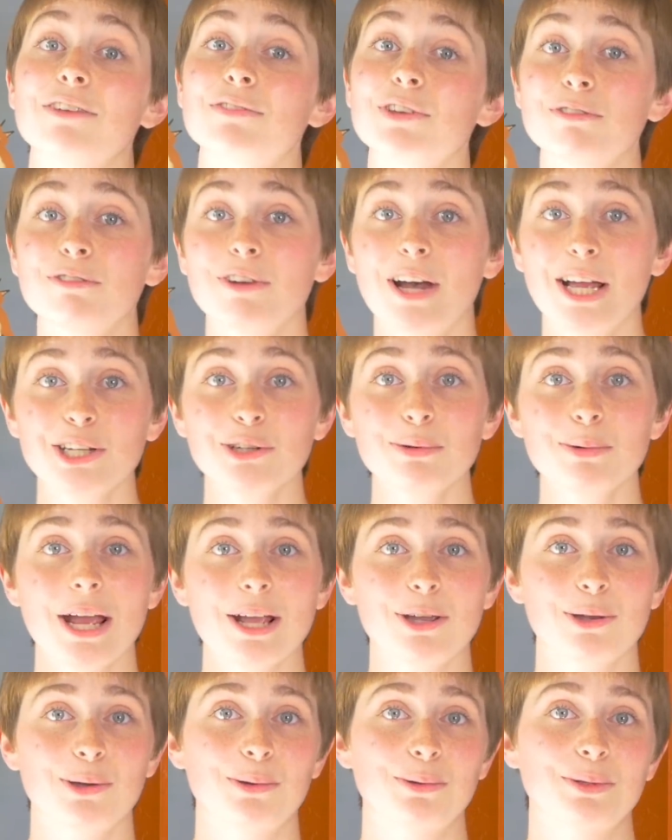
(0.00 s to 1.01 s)
If you find a
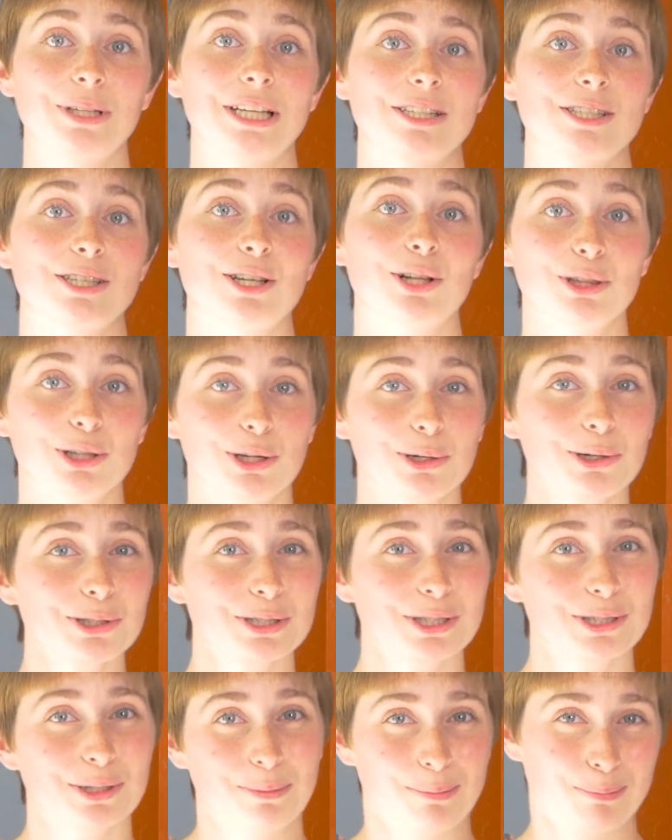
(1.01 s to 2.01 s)
raccoon that's
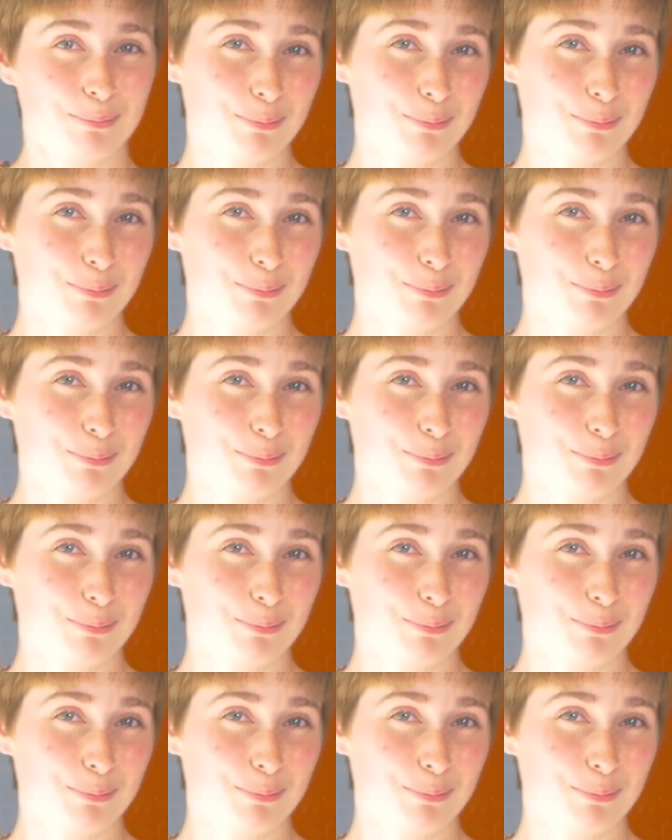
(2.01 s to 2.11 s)
alert,